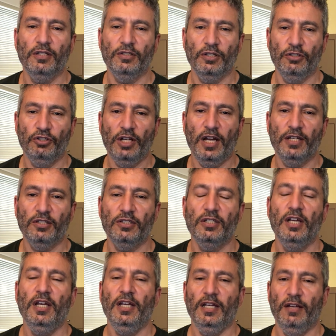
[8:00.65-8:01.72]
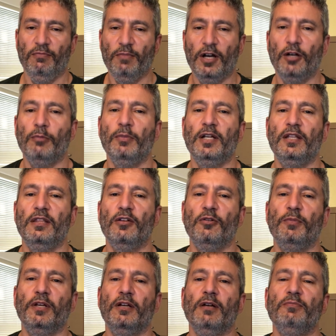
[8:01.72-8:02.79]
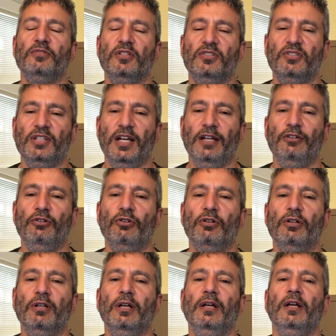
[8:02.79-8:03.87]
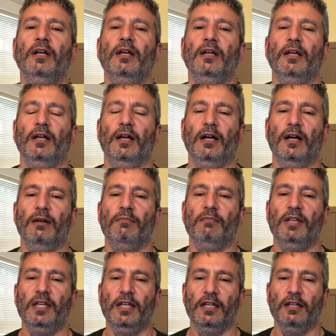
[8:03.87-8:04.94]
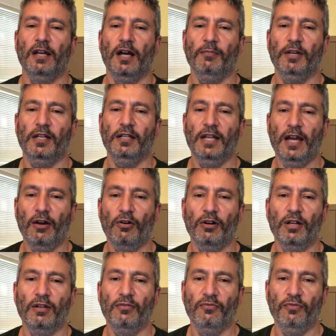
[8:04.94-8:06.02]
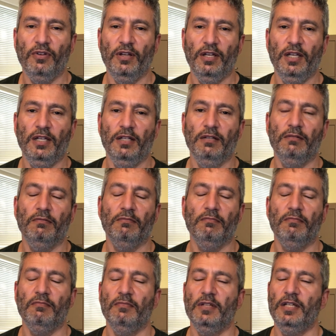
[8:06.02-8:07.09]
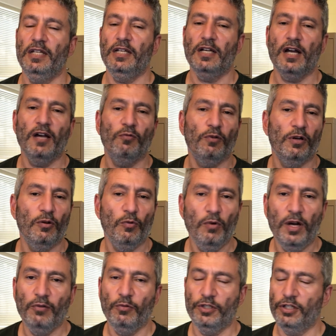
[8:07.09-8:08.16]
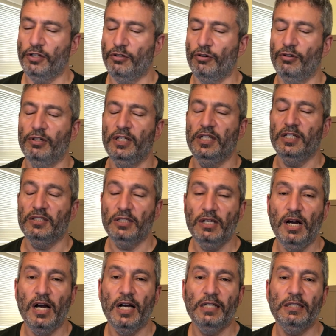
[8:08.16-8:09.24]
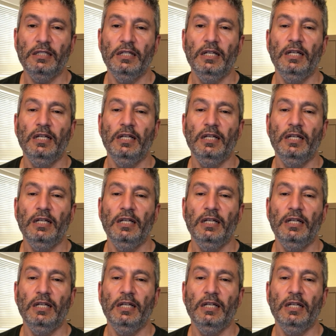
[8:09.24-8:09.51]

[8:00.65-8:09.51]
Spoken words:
suggests, if modern money theory becomes the standard economic narrative in Econ 101, which it currently is not,